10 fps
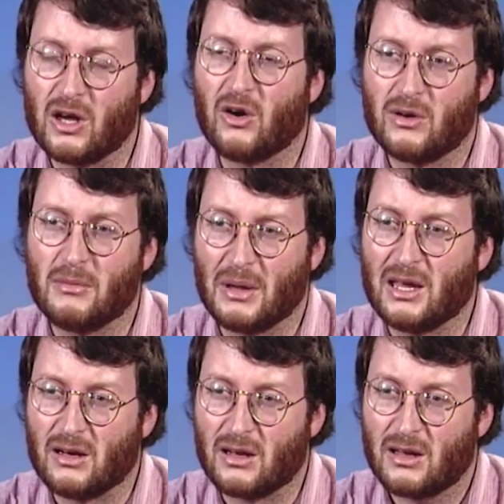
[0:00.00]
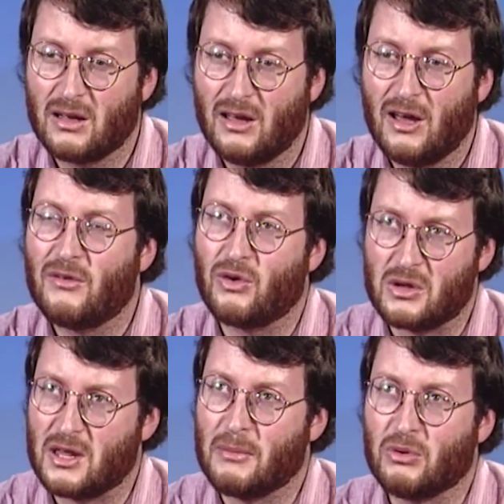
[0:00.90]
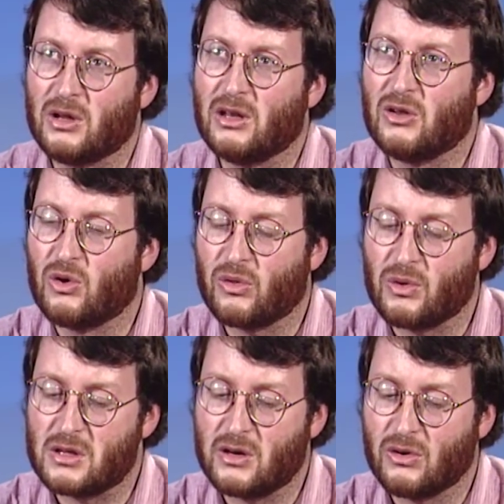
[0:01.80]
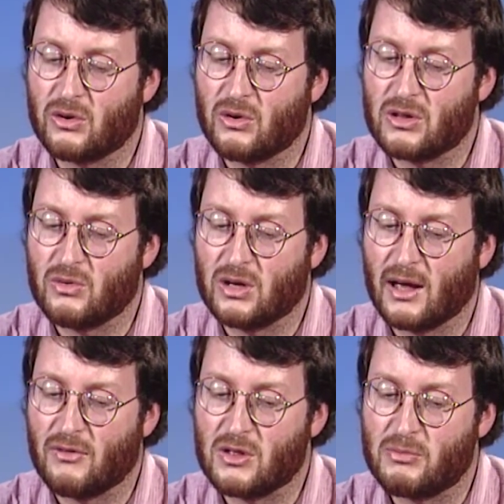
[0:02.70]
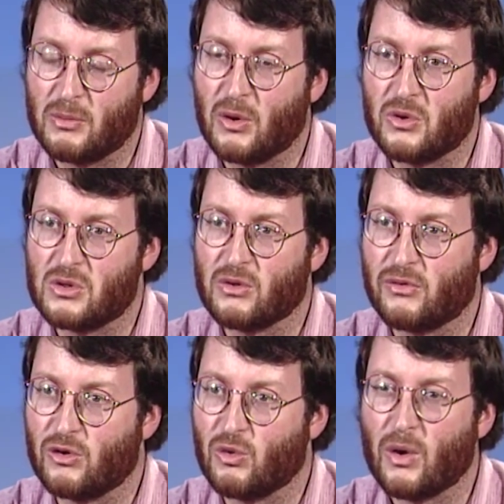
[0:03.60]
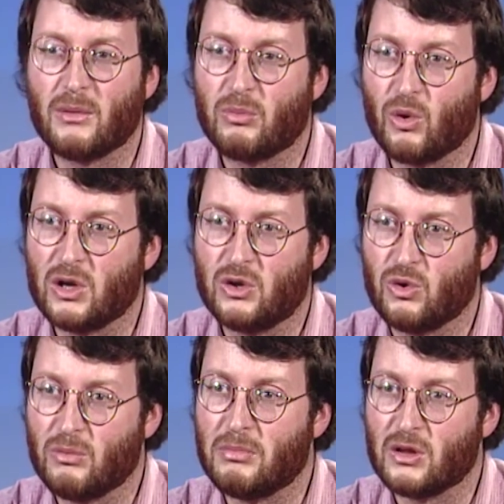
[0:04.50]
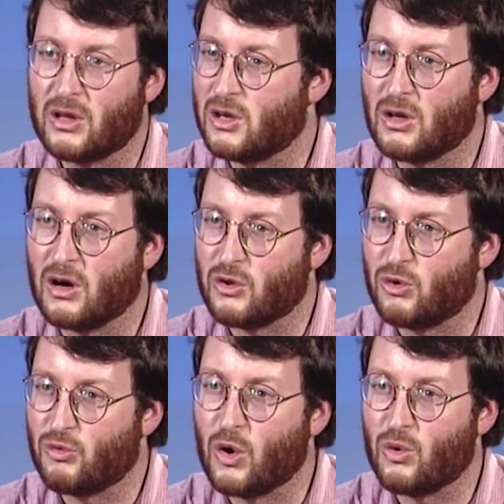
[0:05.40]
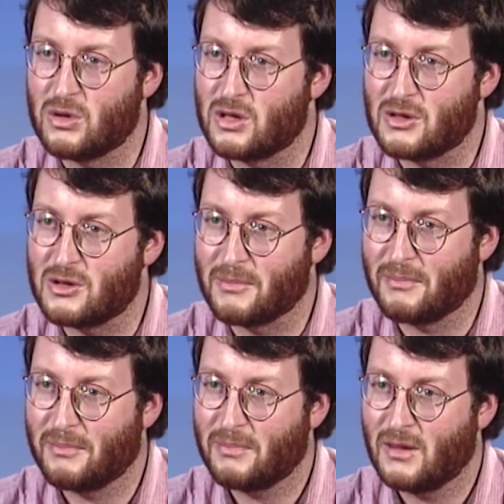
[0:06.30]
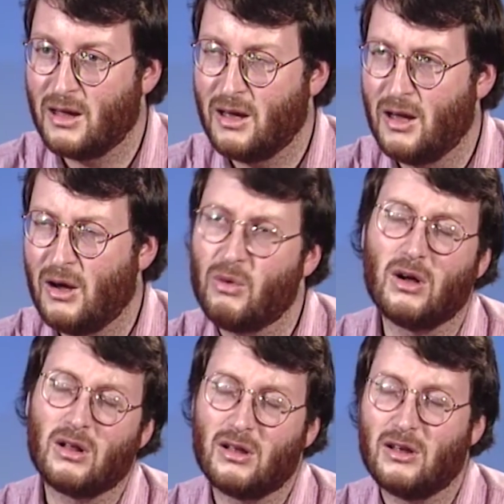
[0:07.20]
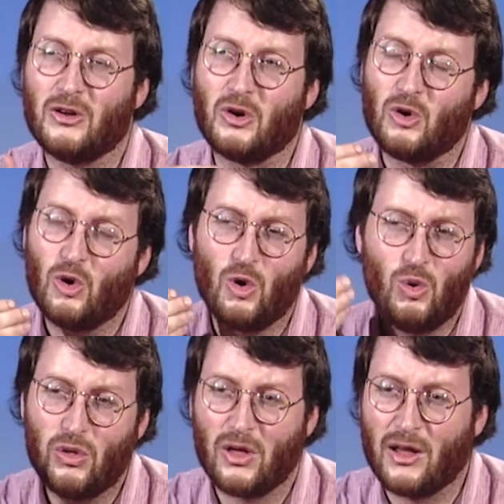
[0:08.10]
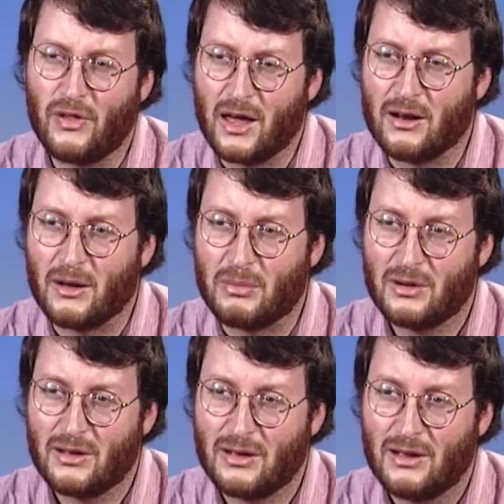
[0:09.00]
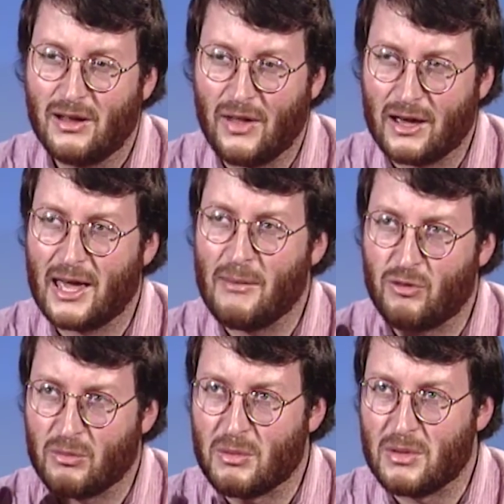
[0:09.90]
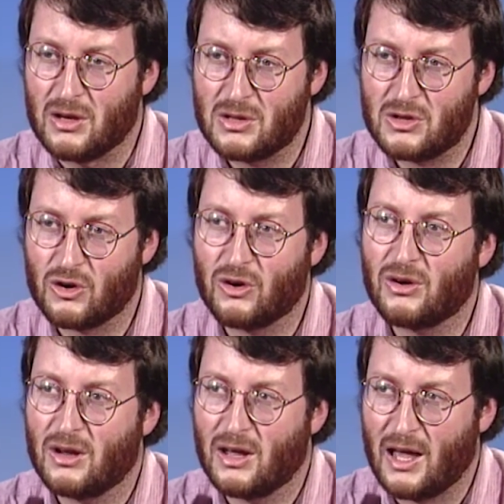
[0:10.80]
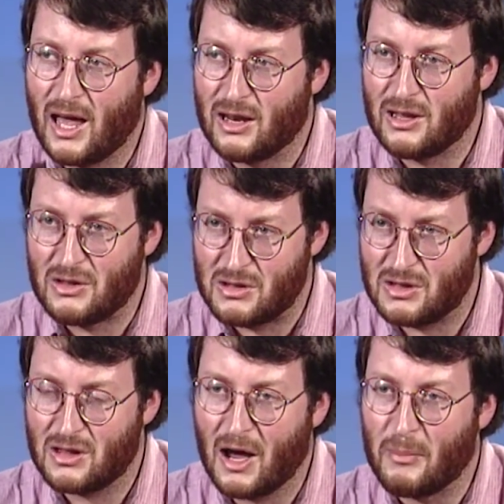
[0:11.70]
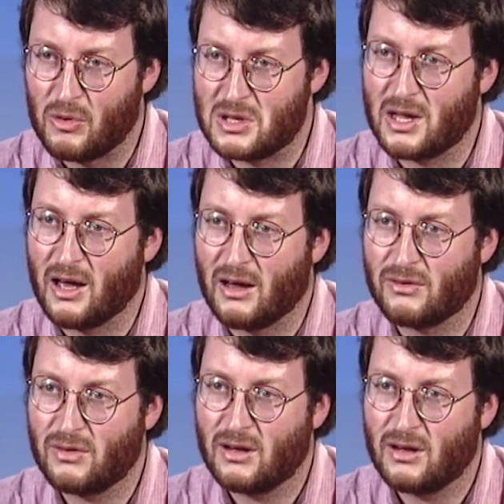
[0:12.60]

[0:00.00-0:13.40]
are debated. For example, in the Northwest Territories, we have this proposal for a $1.2 billion road system. Well, you know, who thought that up? That came from a minister and his upper staff.